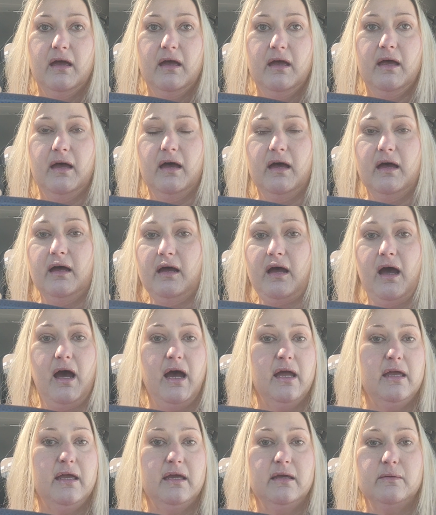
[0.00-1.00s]

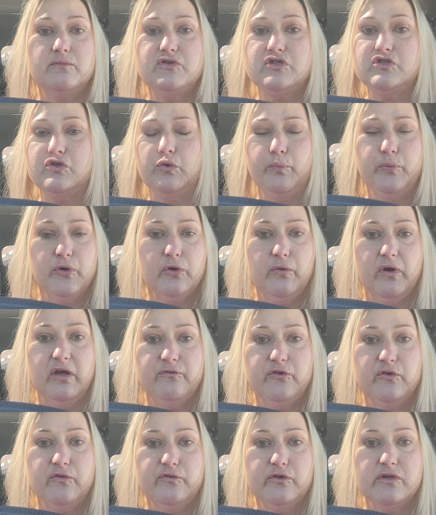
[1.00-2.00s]
I am super
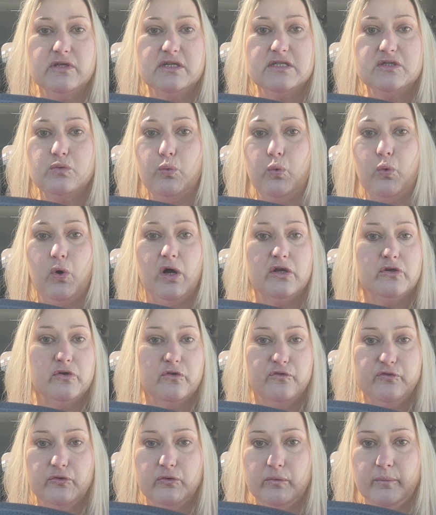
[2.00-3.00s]
grateful for this
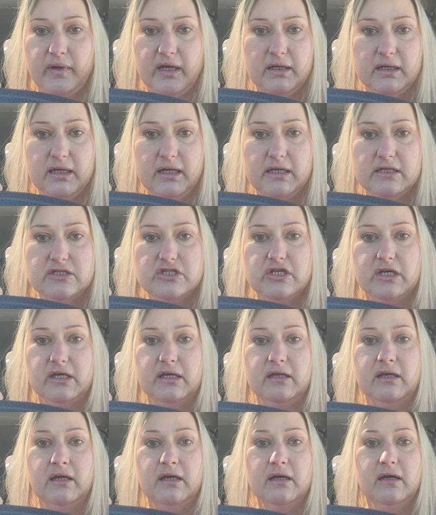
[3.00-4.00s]
wonderful
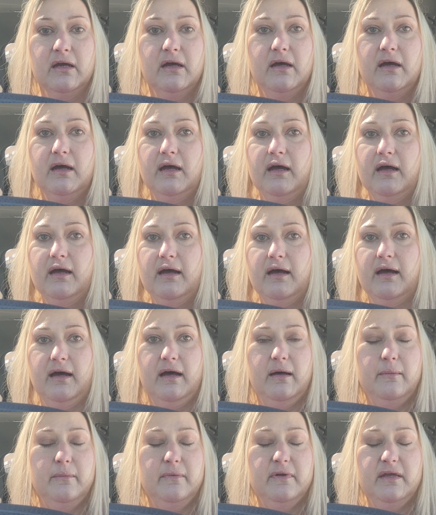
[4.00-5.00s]
medication.
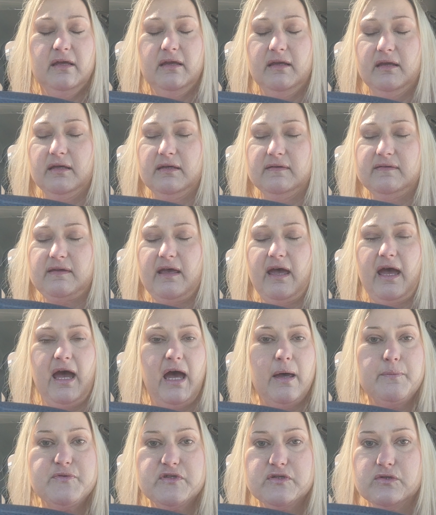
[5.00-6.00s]
It has
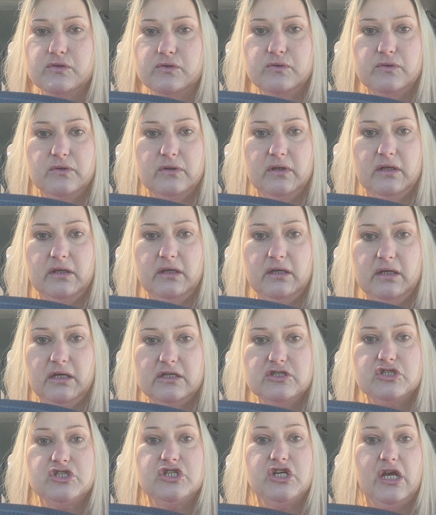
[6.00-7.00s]
absolutely
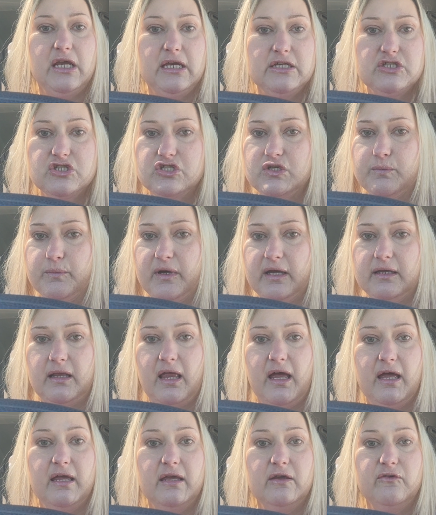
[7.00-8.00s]
changed my
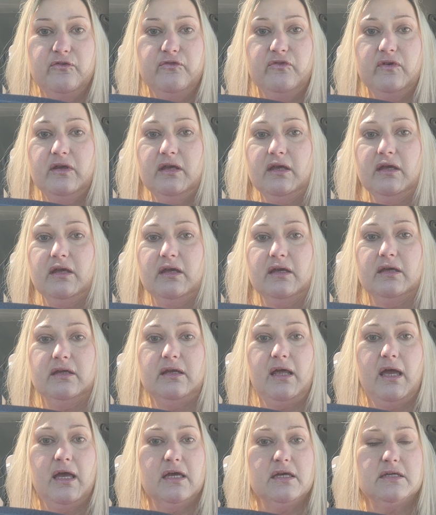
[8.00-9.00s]
life. It
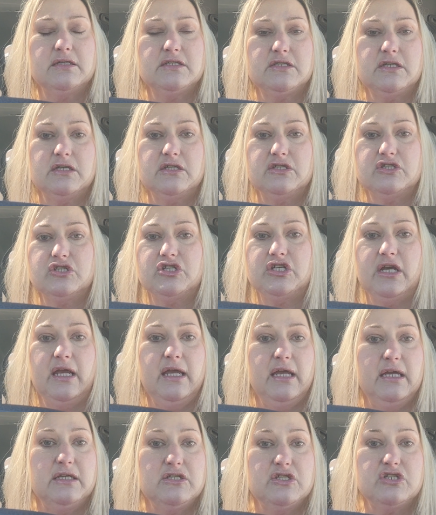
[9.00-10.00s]
has
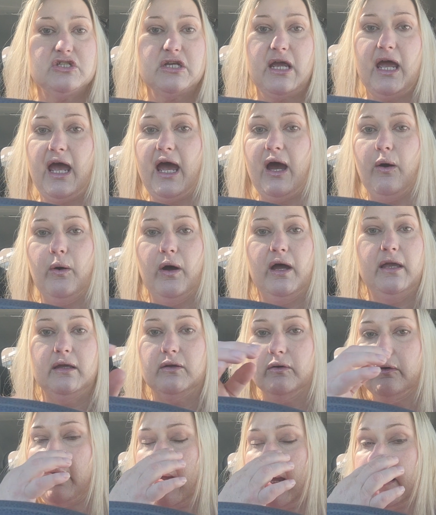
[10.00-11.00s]
changed how I
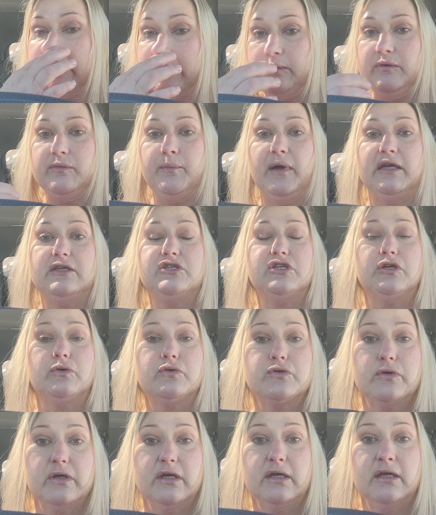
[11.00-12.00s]
interact with my
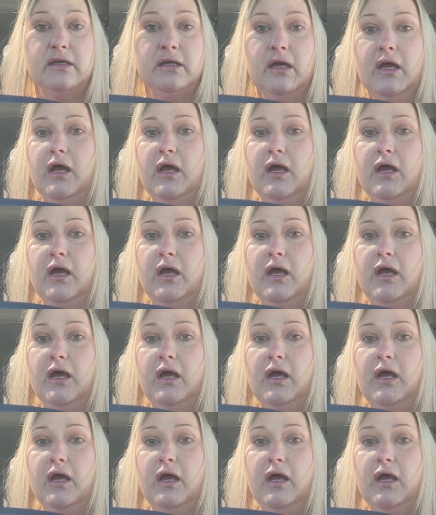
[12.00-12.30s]
children,